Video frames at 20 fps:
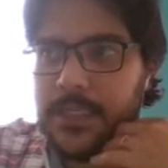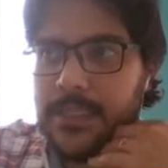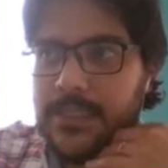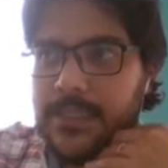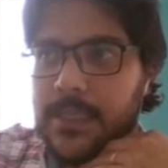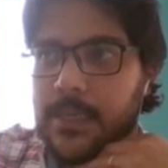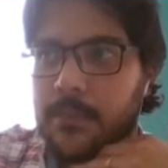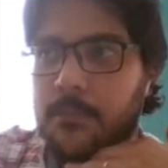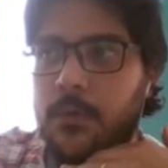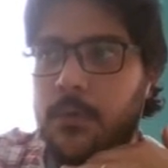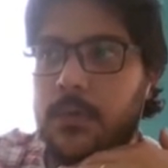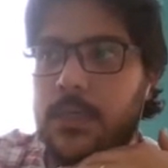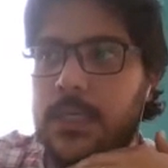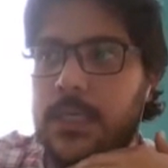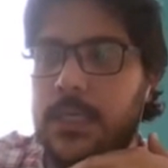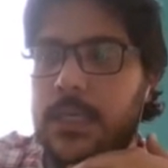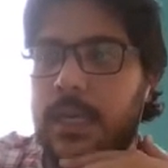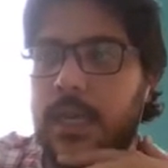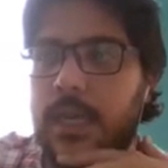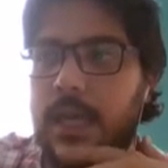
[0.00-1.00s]
So, for
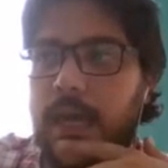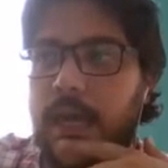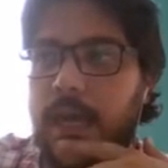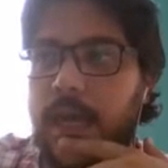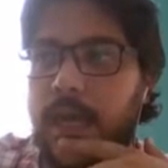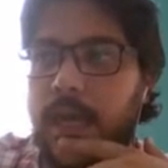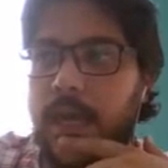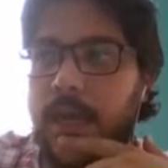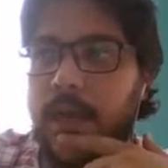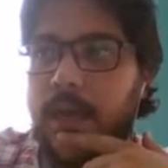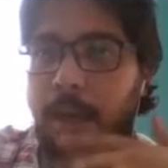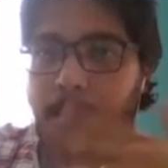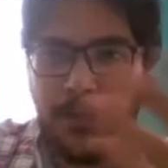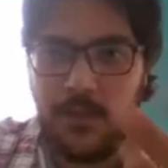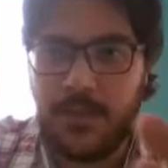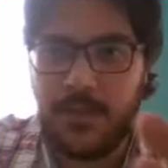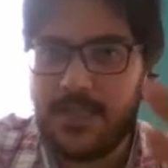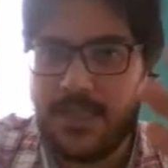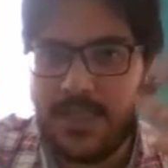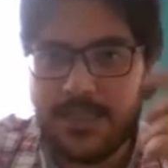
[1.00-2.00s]
example,
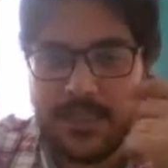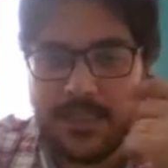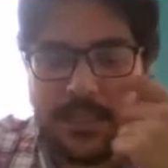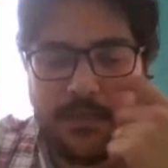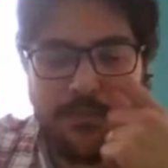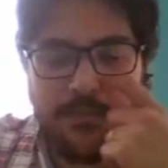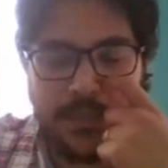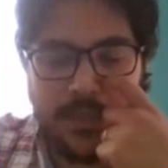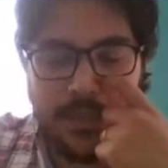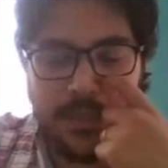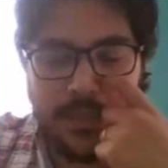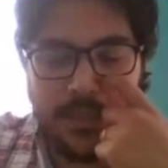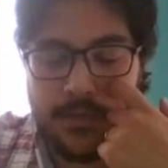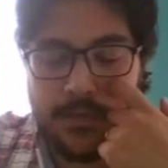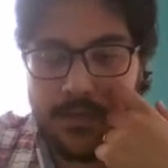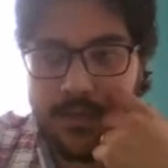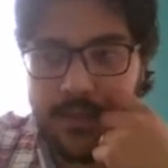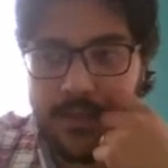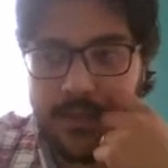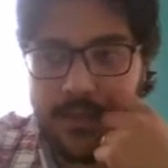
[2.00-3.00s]
about the Thanksgiving
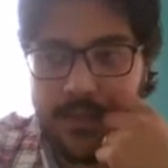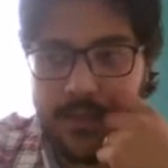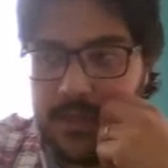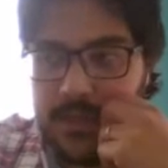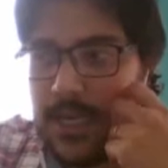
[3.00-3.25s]
thing,